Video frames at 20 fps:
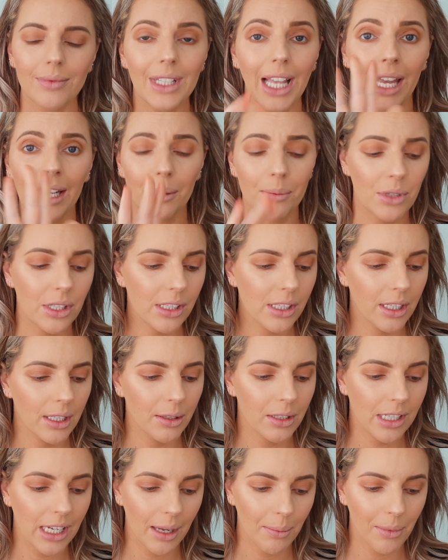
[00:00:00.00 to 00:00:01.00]
And I'm just going
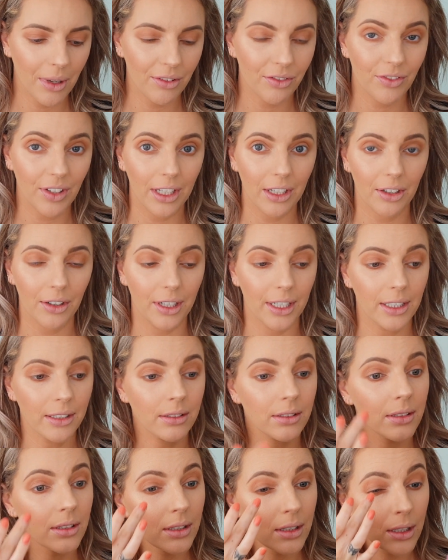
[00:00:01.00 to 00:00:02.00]
to dab my finger in
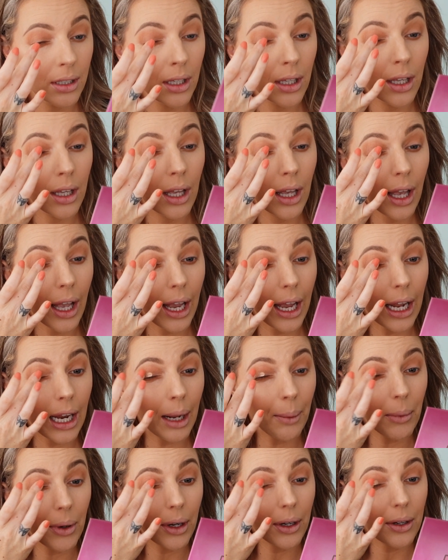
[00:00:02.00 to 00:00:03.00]
and
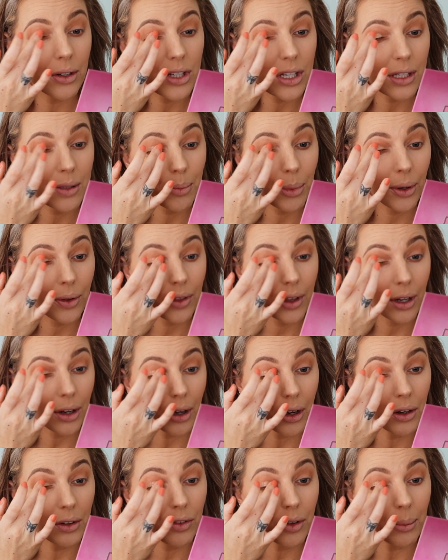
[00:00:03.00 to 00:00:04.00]
I'm going to just put that
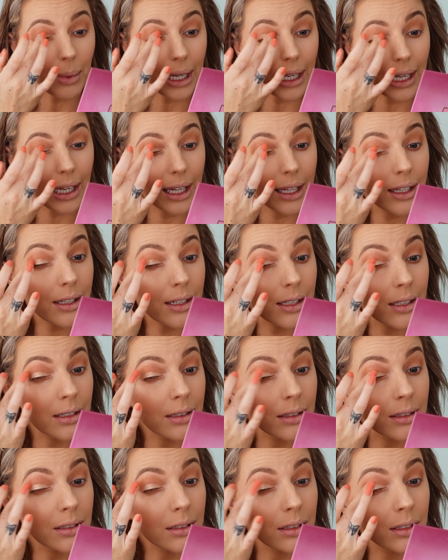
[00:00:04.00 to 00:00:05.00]
over my lid.
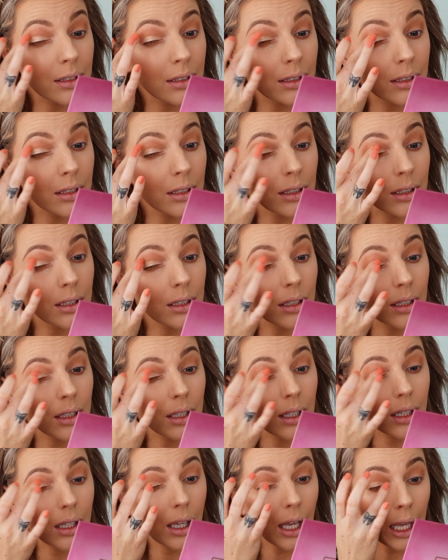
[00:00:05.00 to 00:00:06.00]

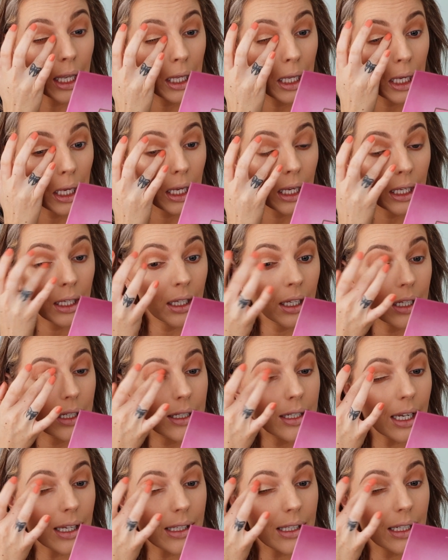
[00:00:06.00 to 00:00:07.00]
Again,
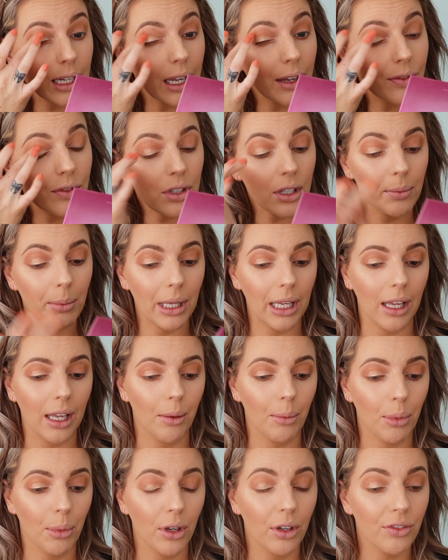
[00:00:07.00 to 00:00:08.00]
it doesn't have to
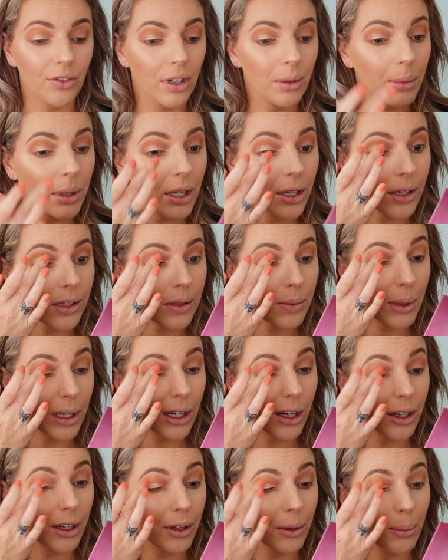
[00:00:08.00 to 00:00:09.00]
be perfect because we're
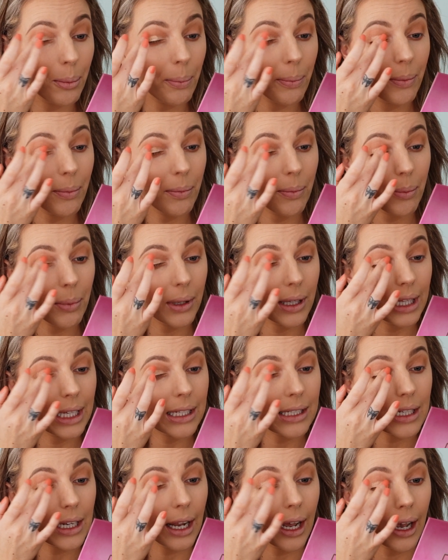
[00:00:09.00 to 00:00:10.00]
going to
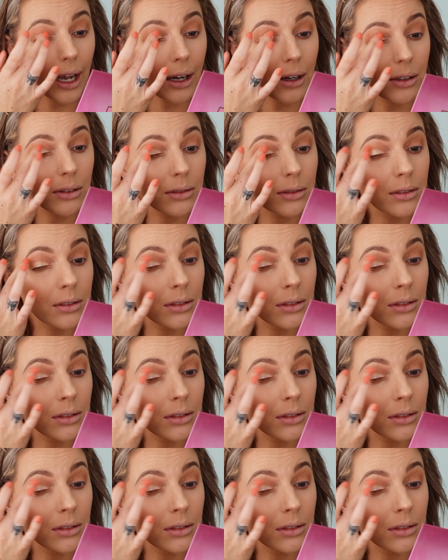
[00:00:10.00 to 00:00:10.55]
blend it out.